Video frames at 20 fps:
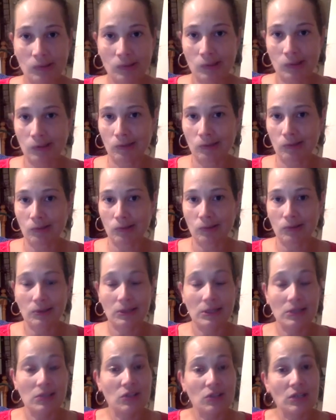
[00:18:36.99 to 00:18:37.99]
to your
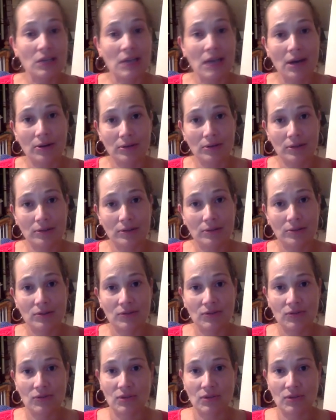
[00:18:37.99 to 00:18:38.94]
kitchen counters,